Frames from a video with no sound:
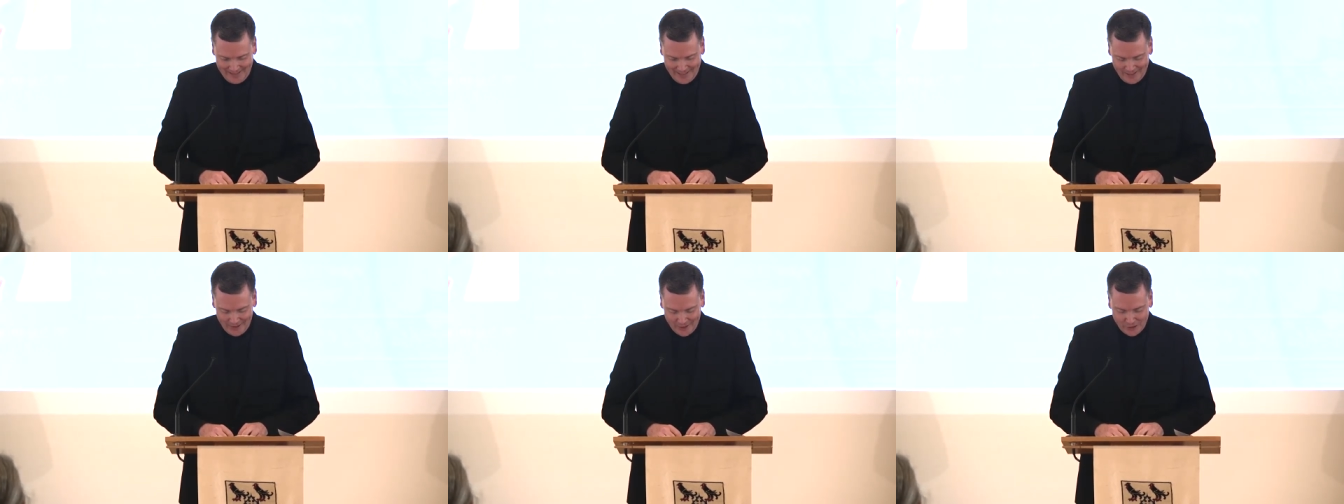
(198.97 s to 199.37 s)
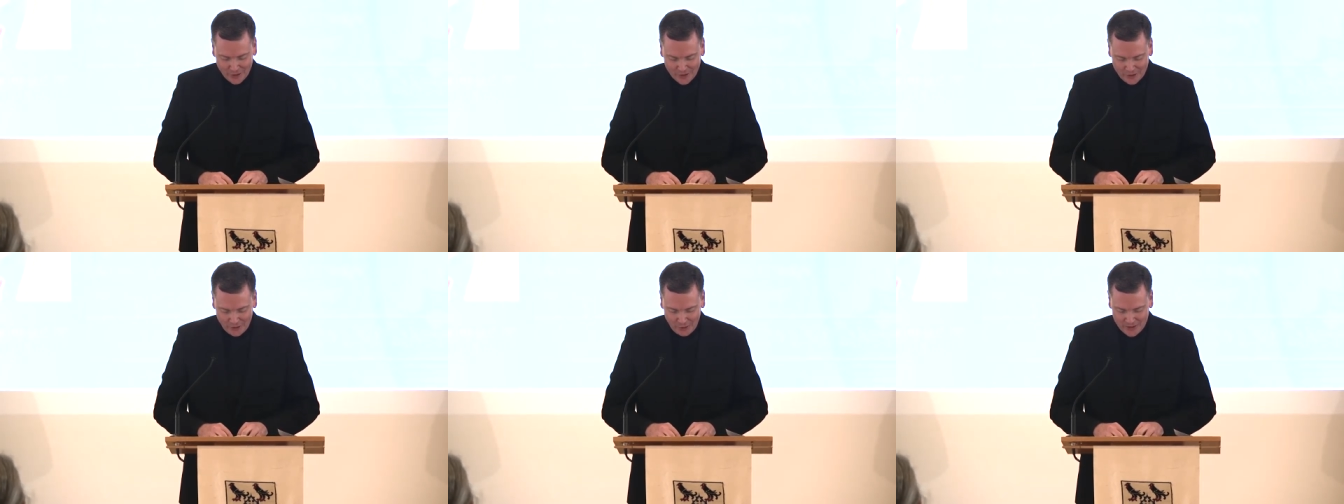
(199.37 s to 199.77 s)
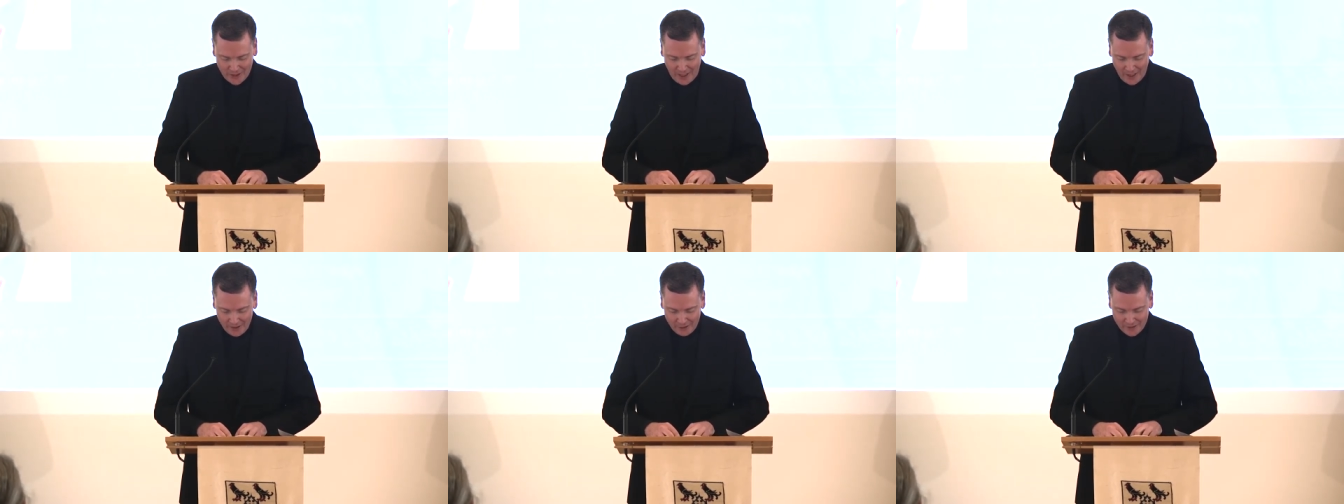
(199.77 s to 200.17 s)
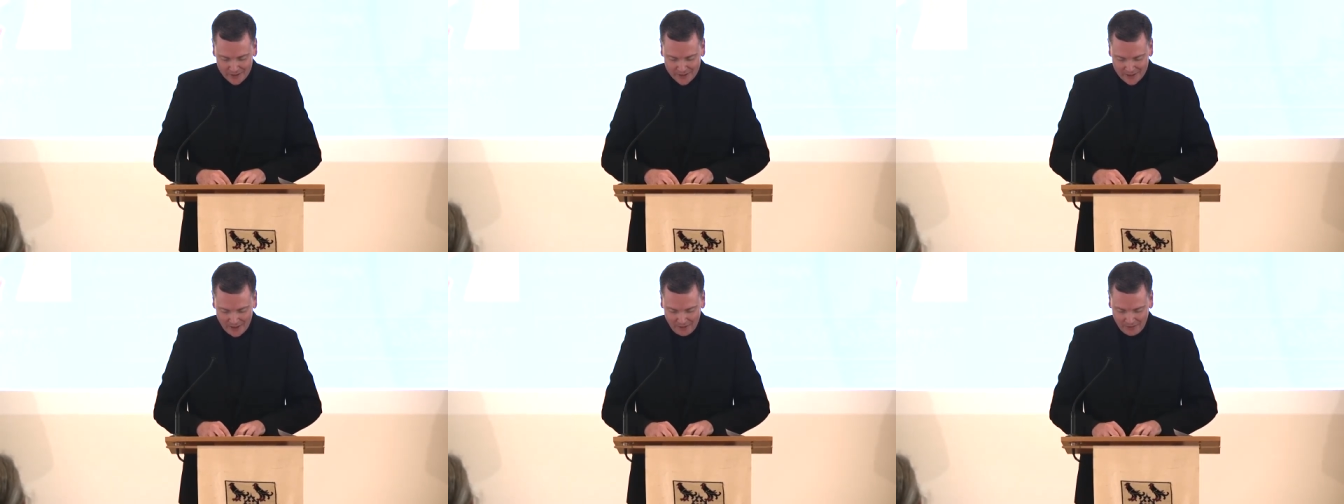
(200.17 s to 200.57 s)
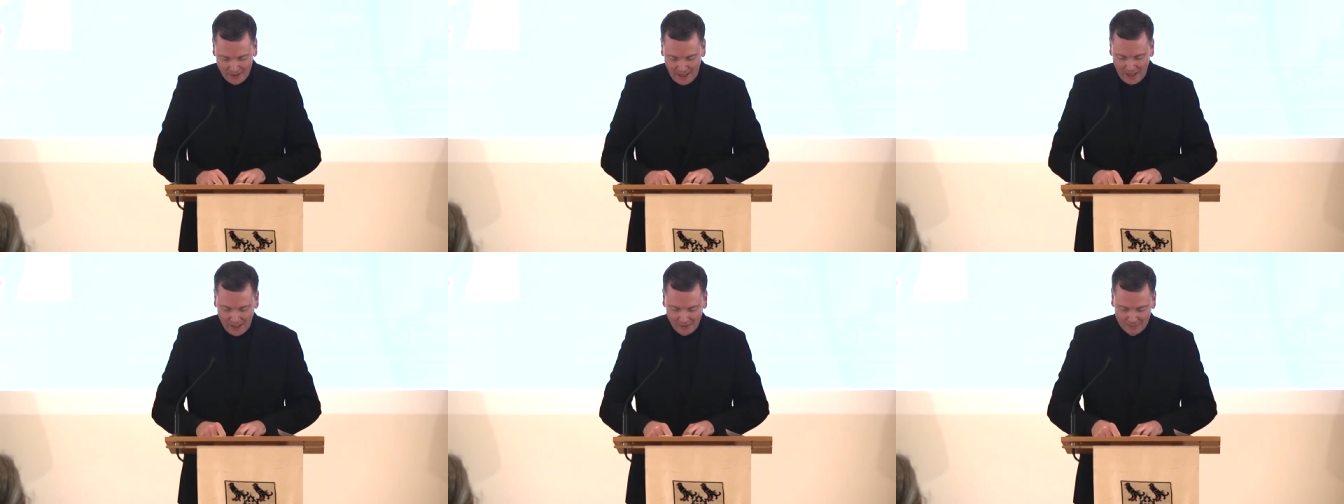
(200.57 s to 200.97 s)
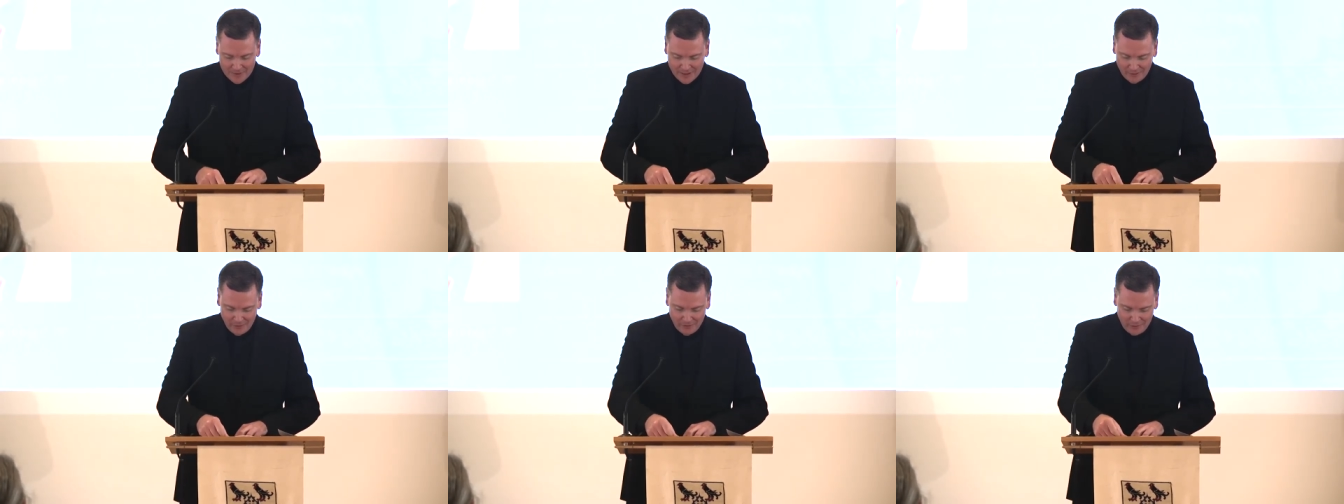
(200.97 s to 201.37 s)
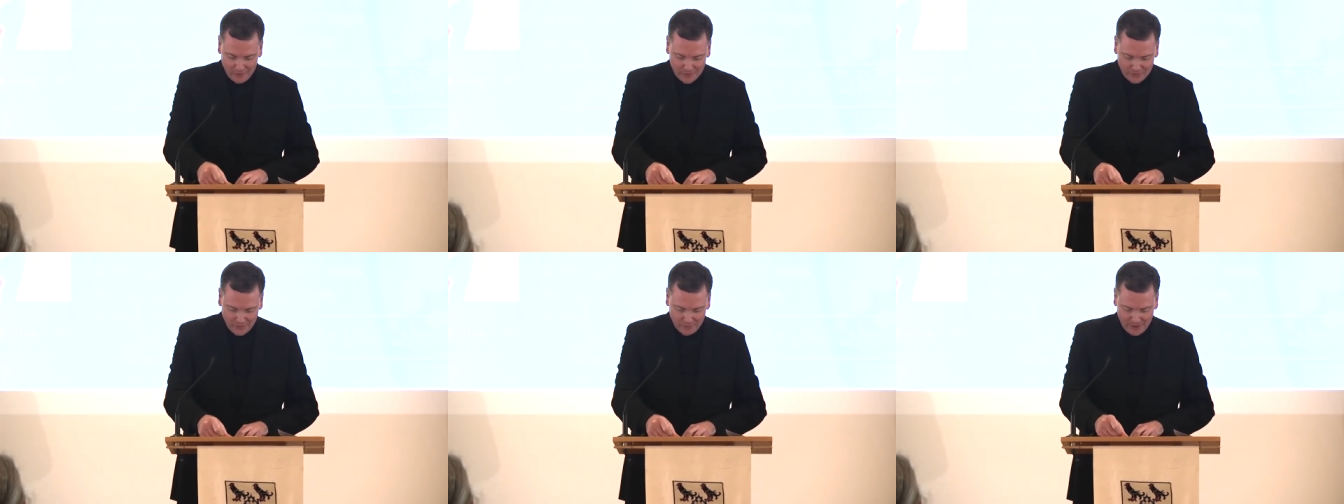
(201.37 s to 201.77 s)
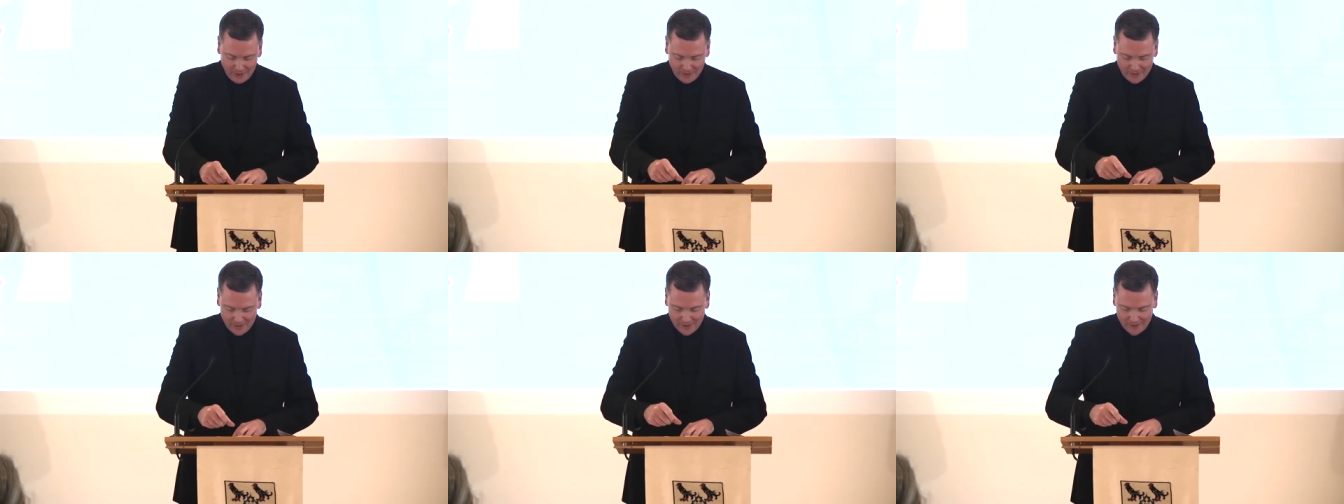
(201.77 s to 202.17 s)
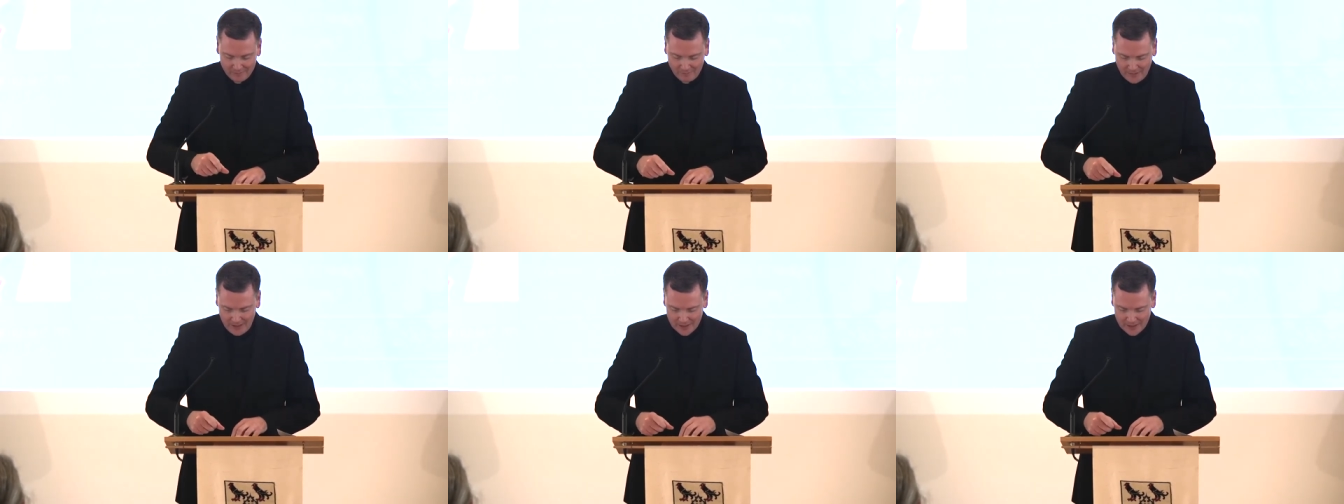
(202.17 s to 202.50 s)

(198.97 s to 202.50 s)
In addition to his hundreds of columns and reviews for America,